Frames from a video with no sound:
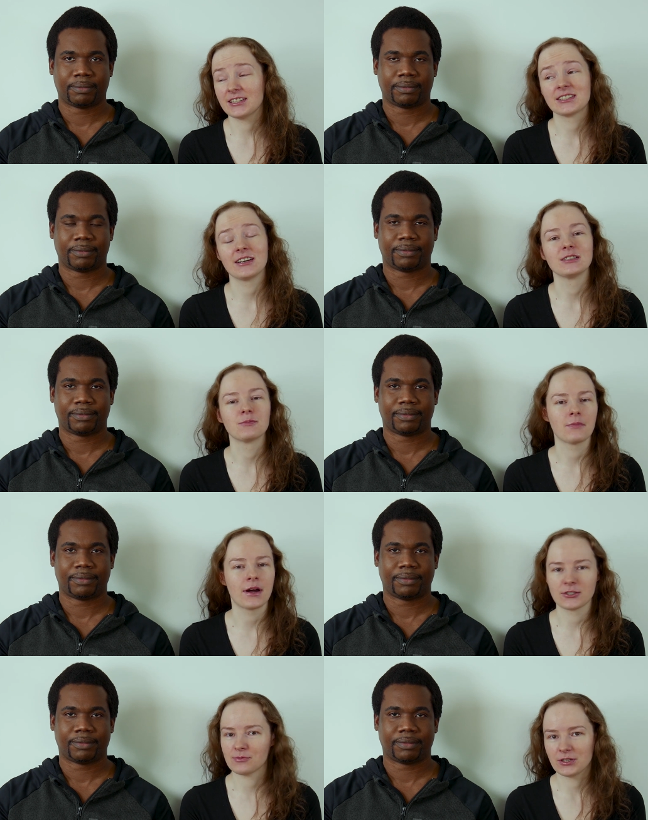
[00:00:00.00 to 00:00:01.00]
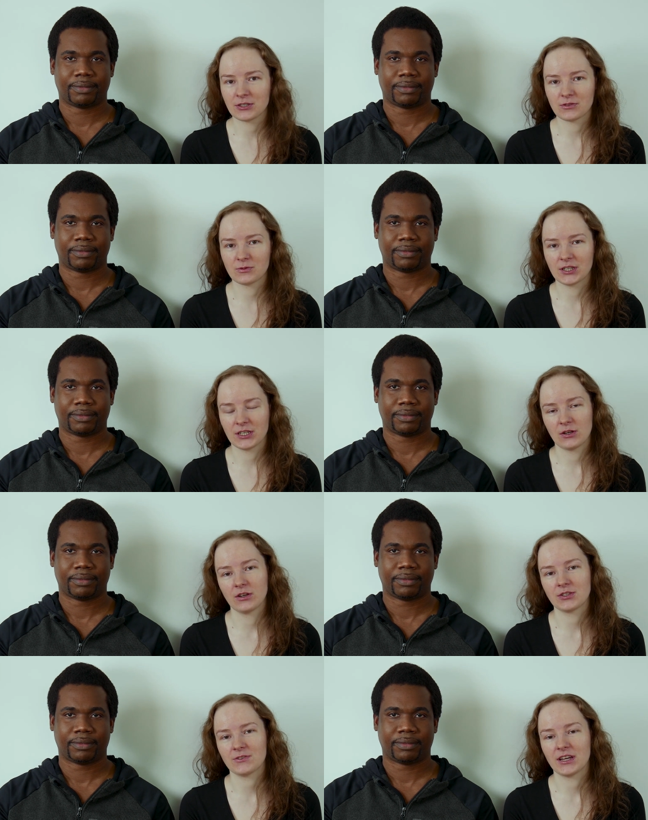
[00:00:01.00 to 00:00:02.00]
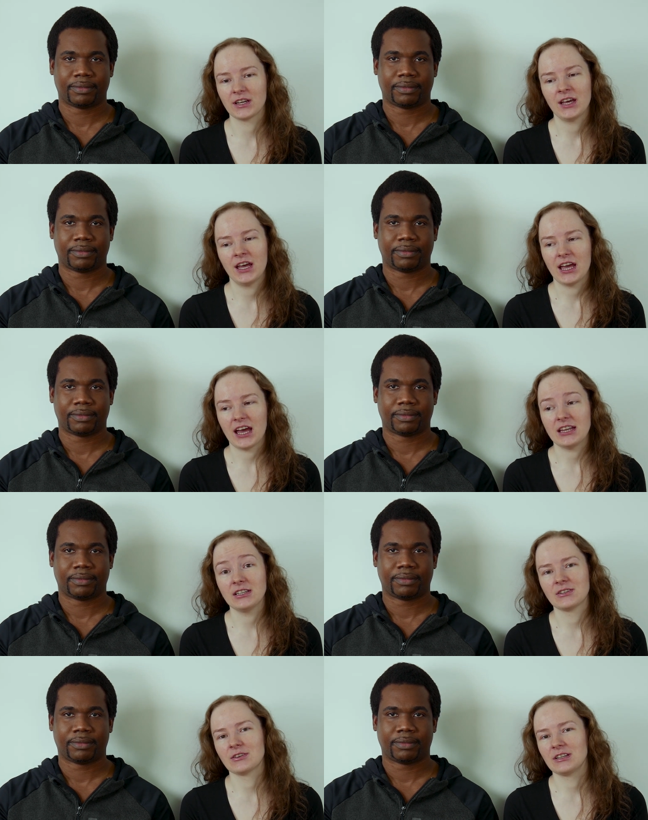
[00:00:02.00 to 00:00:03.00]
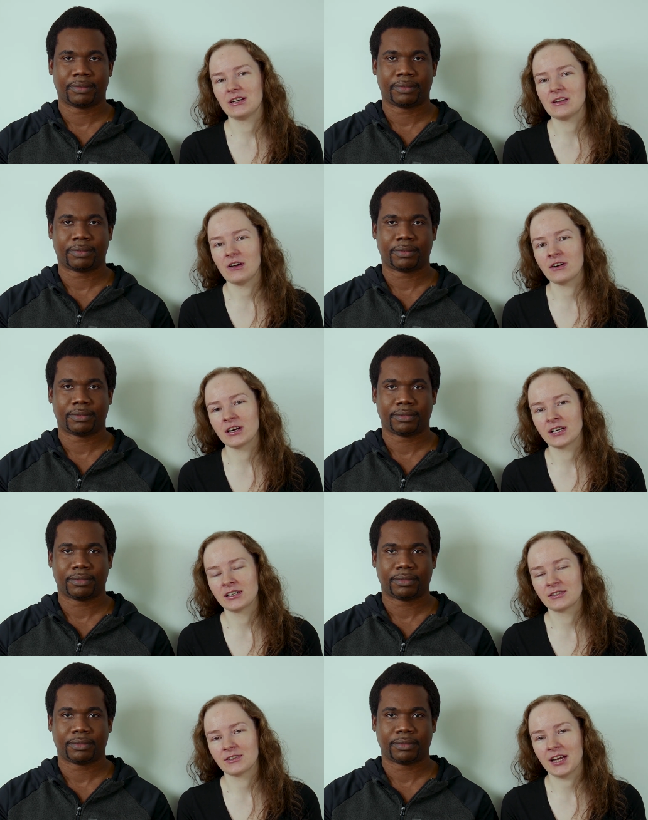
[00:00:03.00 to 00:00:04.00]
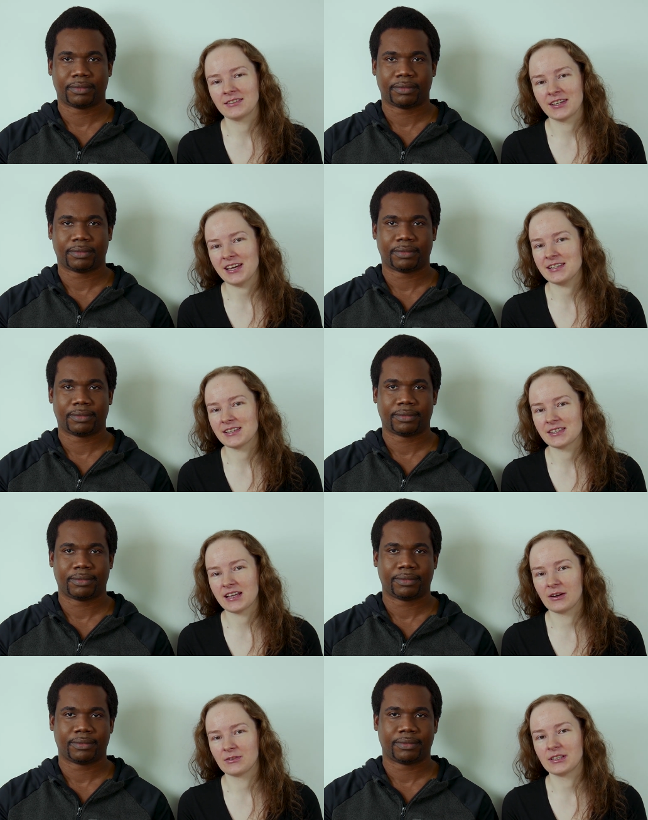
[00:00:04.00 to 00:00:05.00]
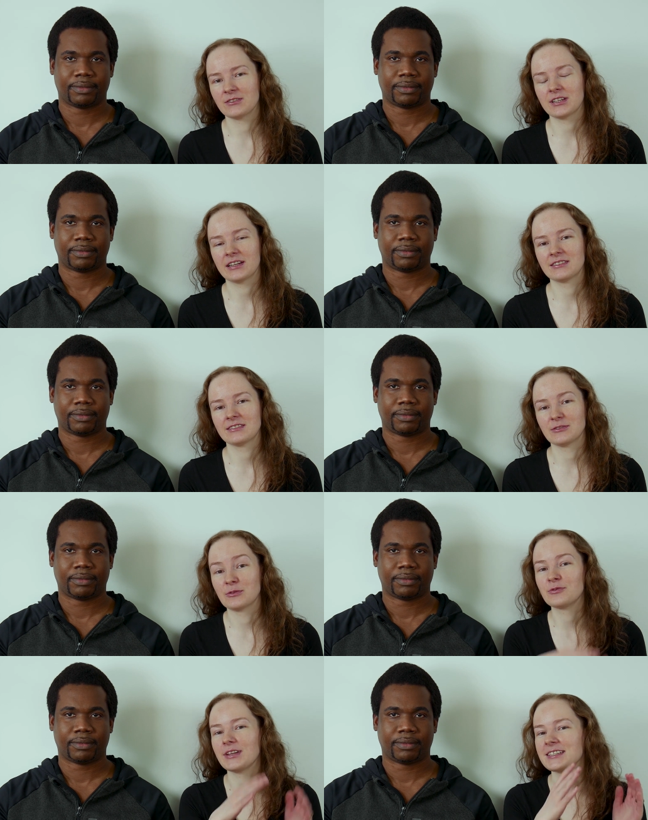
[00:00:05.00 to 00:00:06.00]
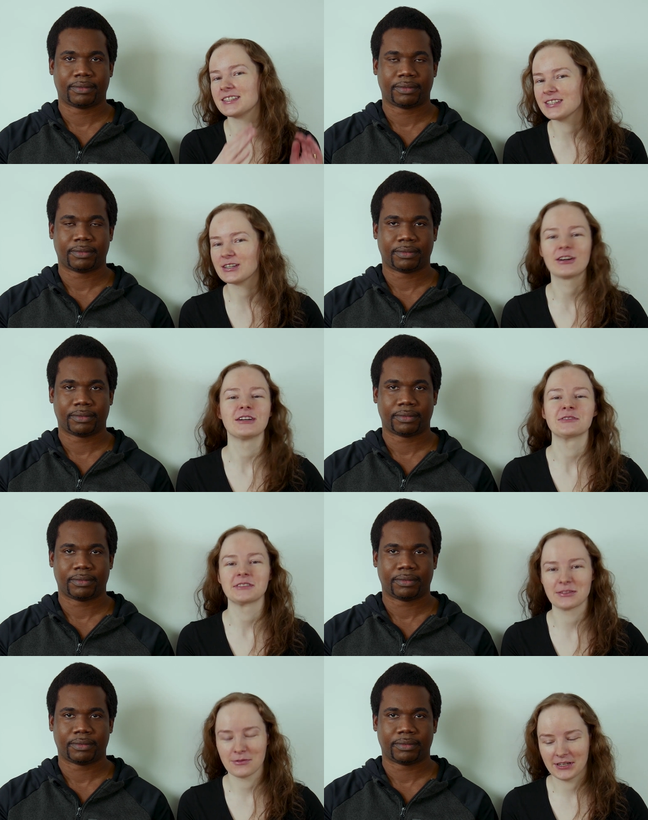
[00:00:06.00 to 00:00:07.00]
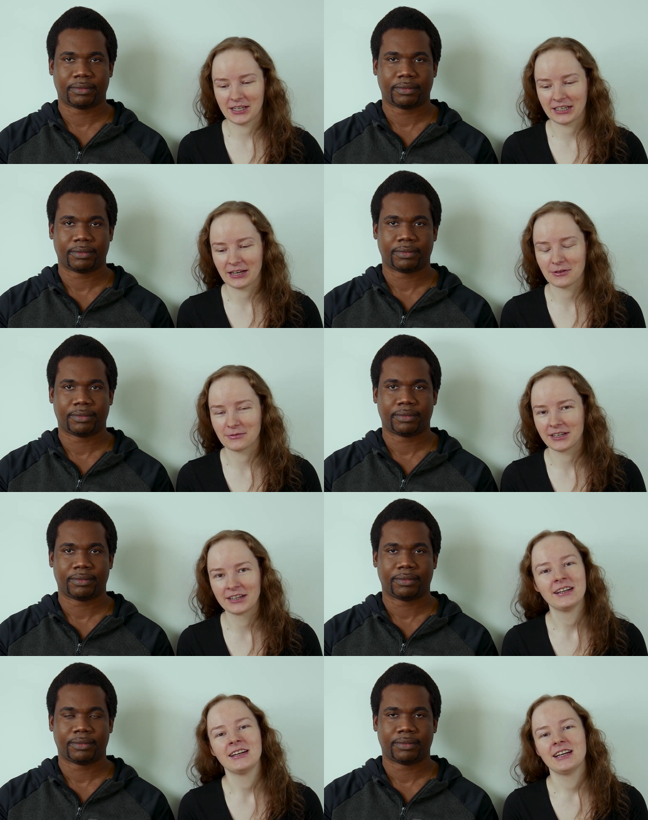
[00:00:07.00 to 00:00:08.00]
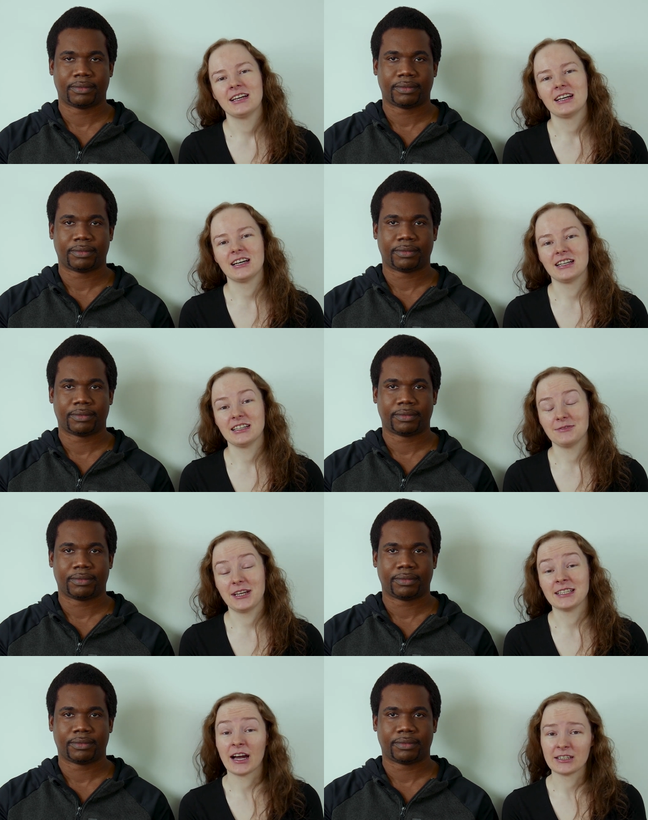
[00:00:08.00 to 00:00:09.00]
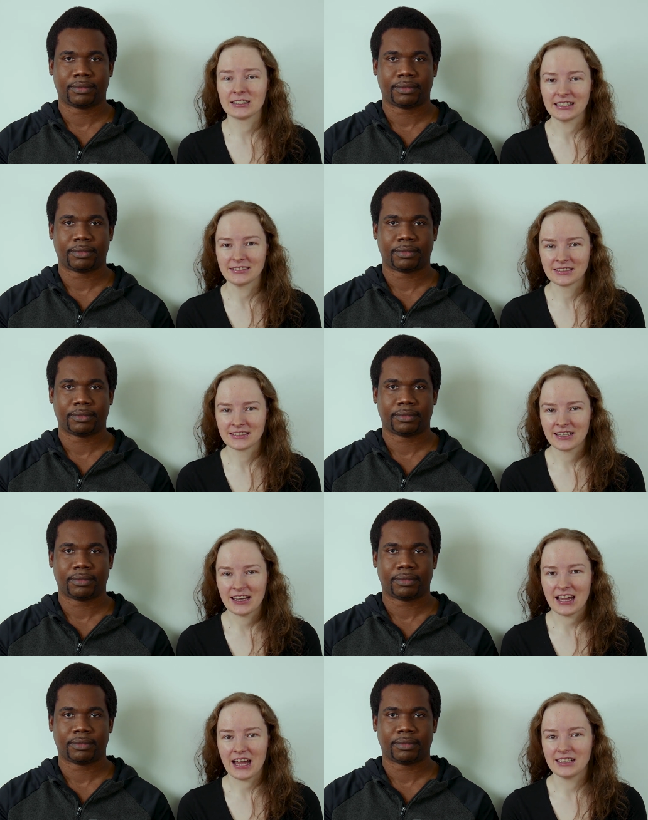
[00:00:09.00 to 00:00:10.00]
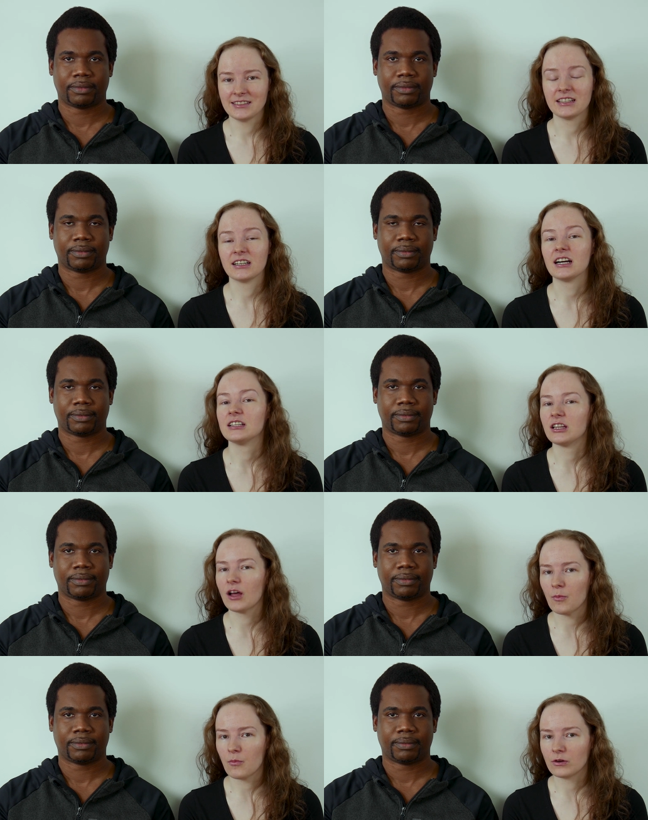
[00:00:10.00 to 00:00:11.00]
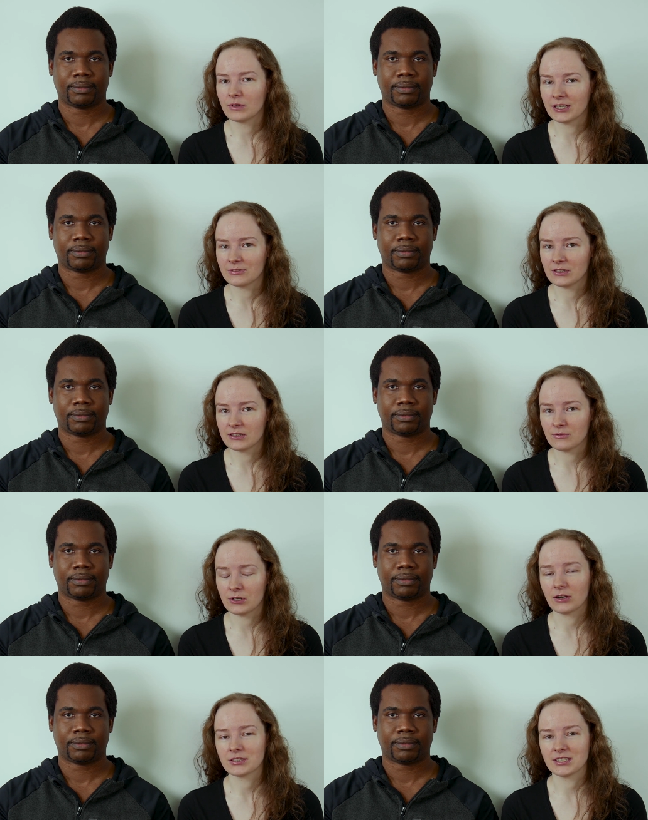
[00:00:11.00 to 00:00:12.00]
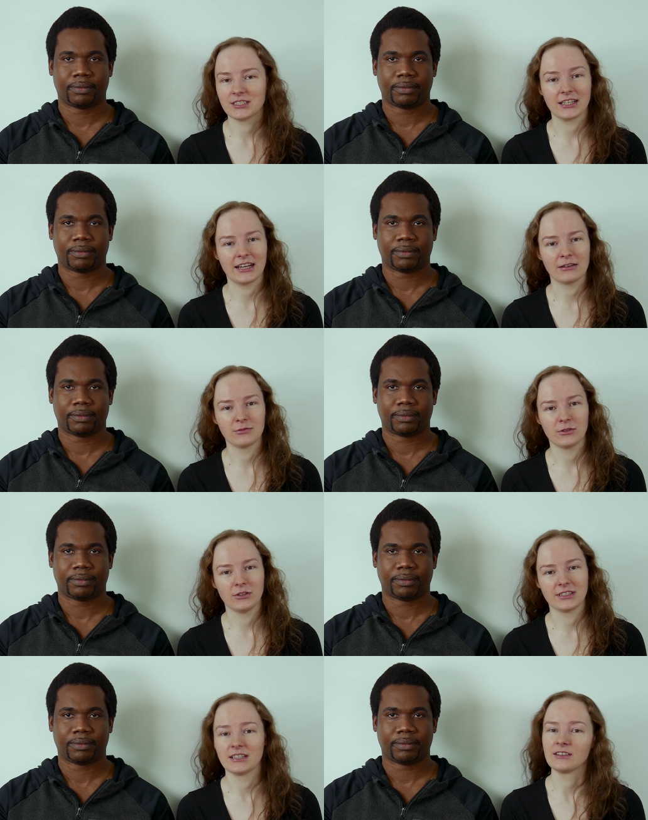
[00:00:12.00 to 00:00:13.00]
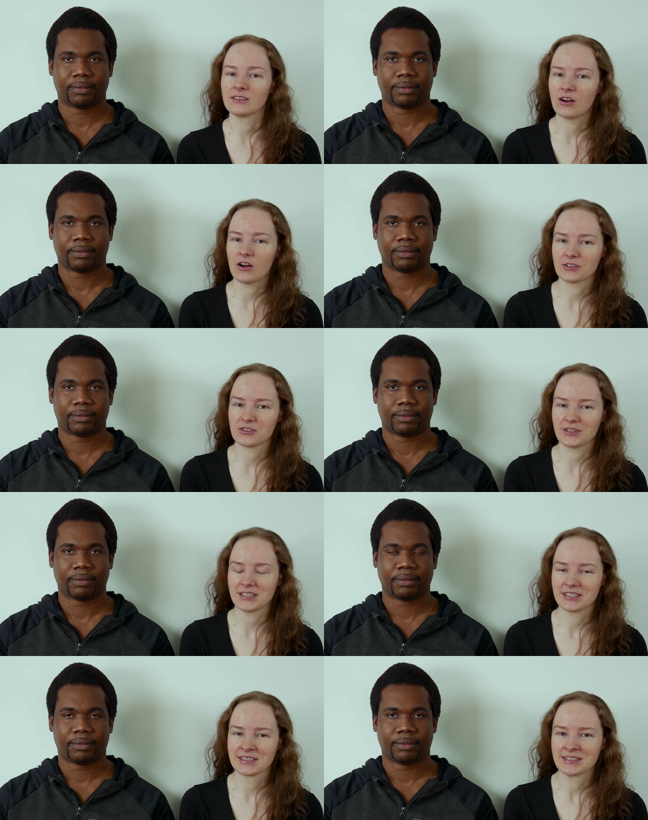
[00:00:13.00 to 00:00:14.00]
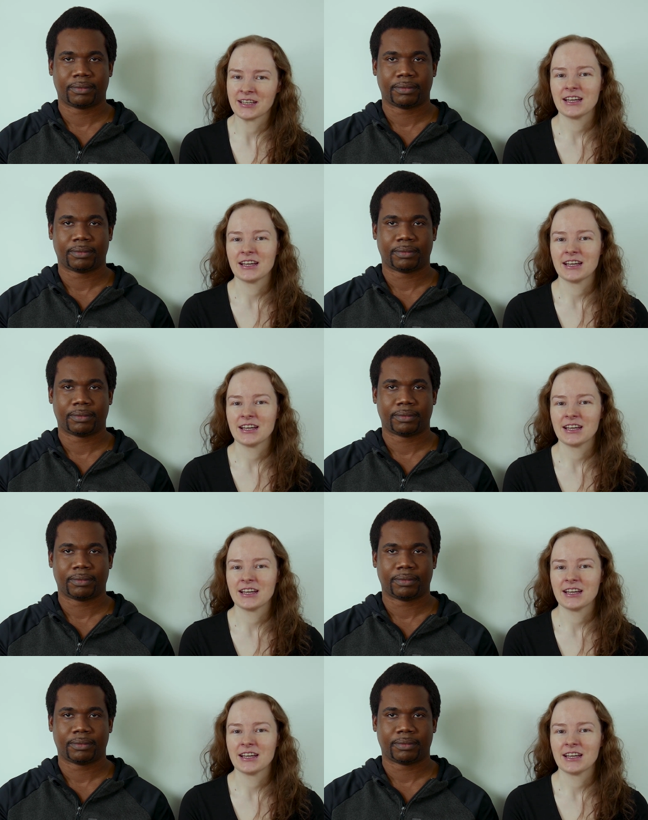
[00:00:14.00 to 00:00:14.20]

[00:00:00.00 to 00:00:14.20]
Speaker 1: they started much much sooner in Austria and it took a lot longer to get the cases down and to get to flatten the curve as we're hearing everywhere um, in Ireland and they're a lot more reluctant and careful than Austria is.